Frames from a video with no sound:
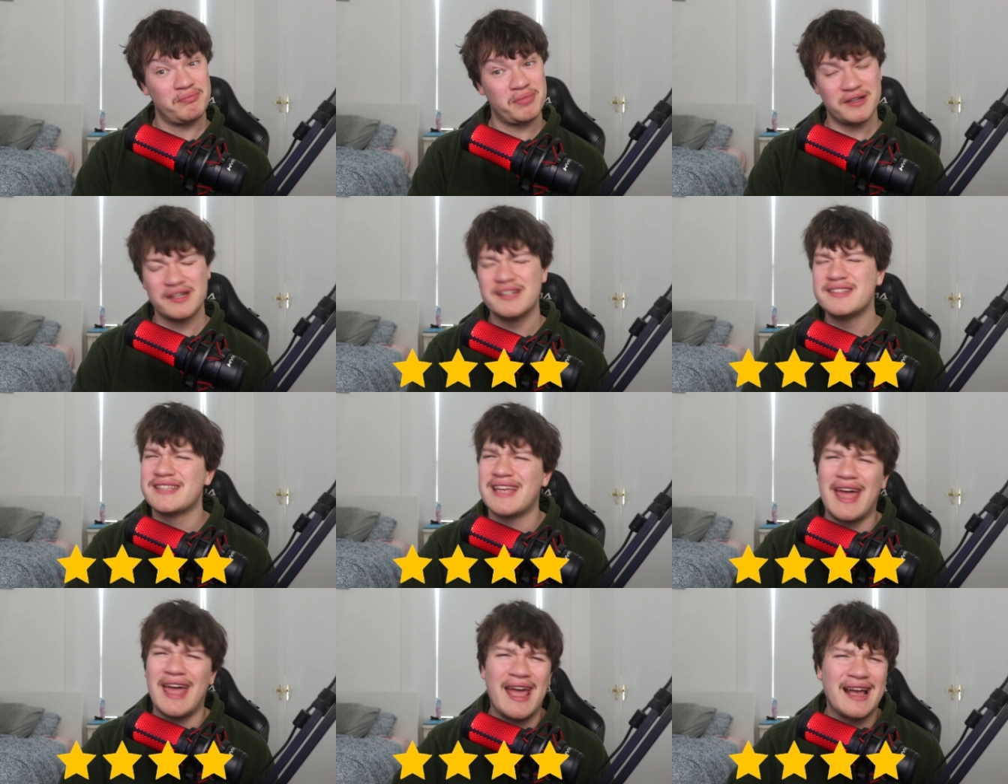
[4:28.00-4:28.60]
but it
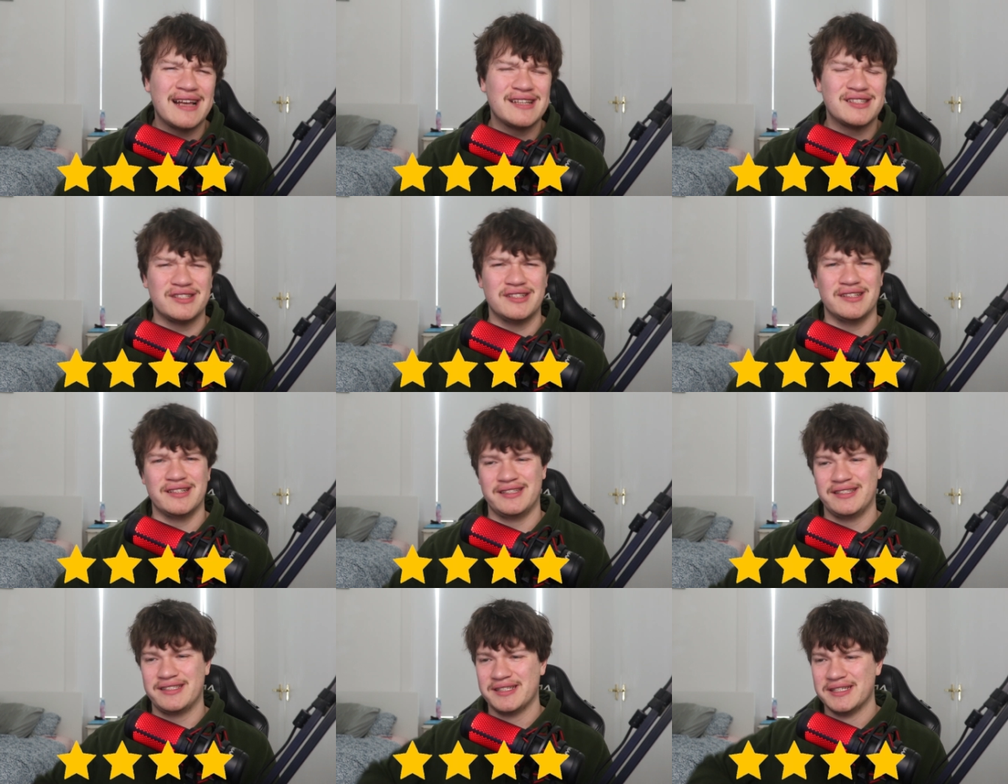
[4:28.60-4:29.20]
is
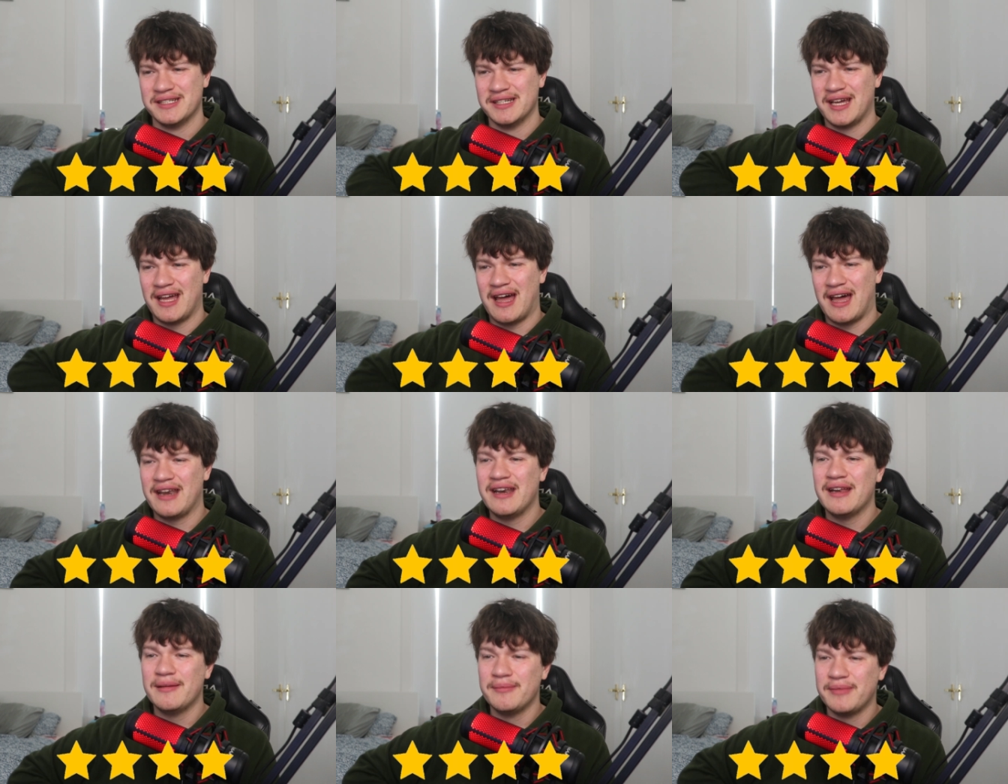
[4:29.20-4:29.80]
excellent.
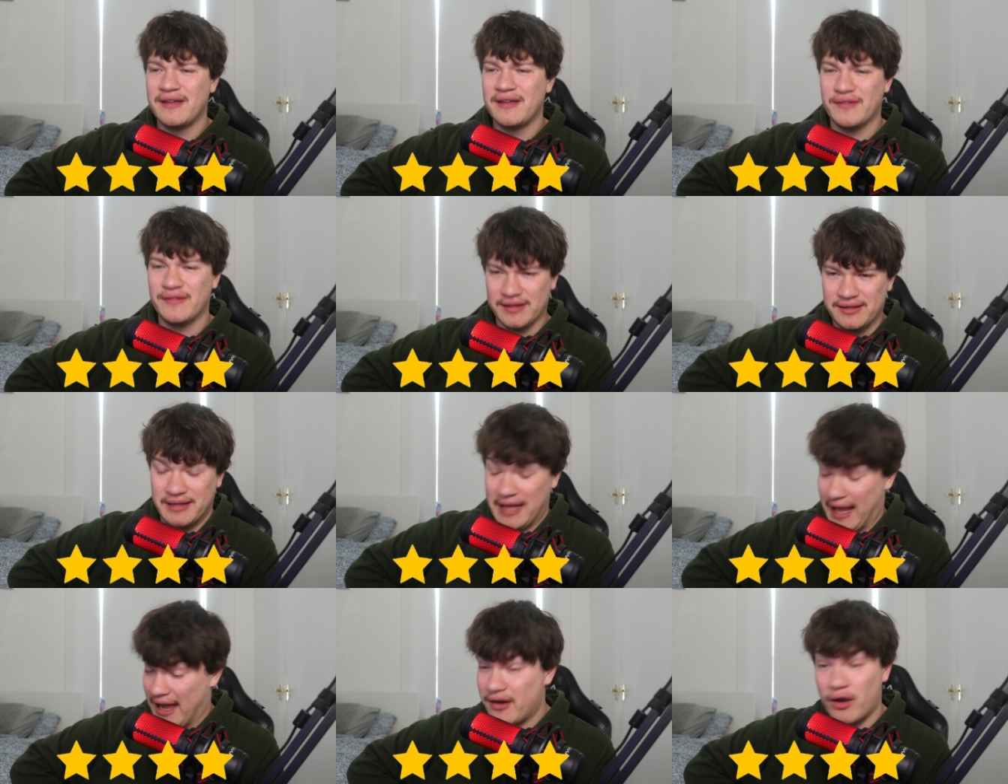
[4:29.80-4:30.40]
And I'm
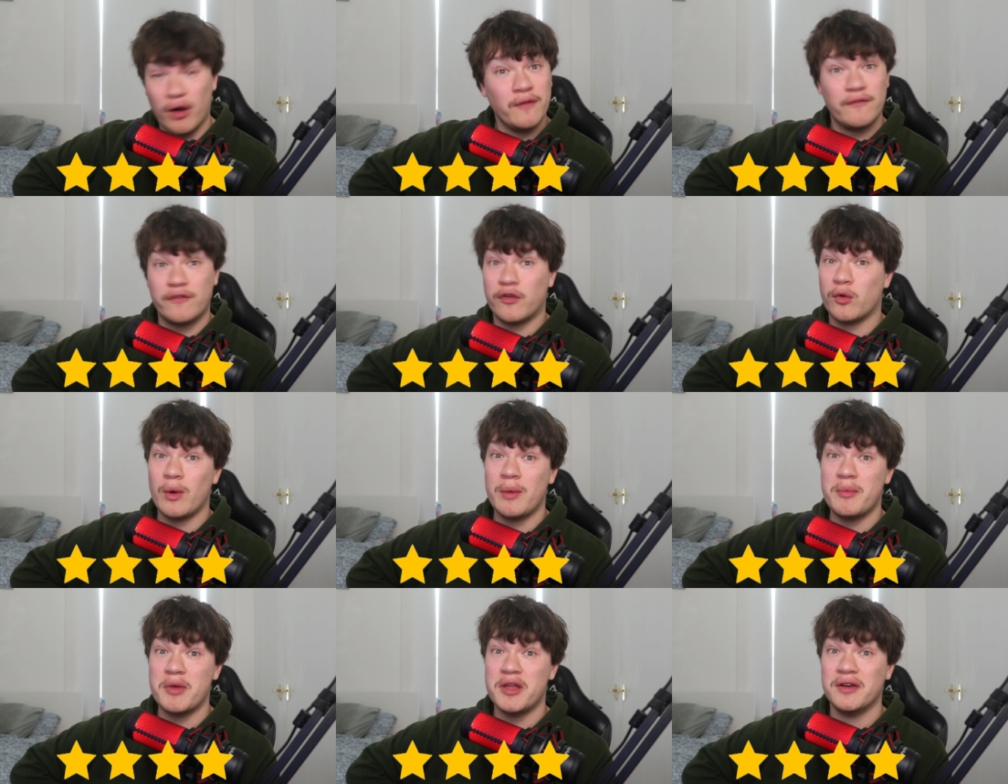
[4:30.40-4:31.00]
giving Get Out
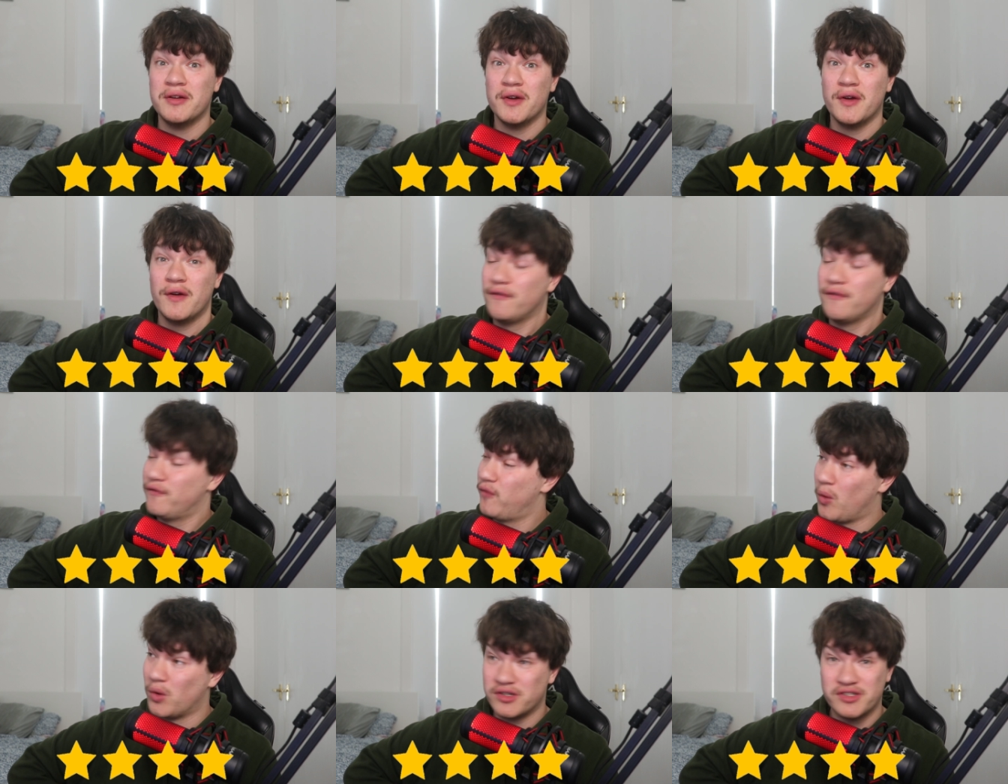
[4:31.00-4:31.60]
for Women
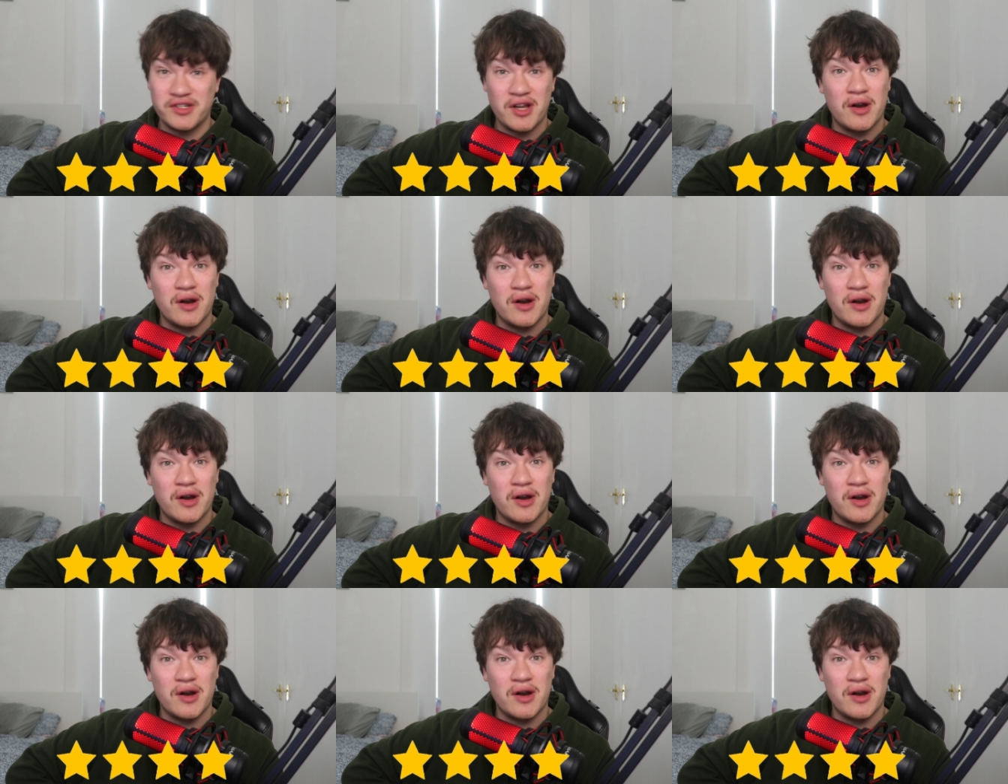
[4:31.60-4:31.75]
4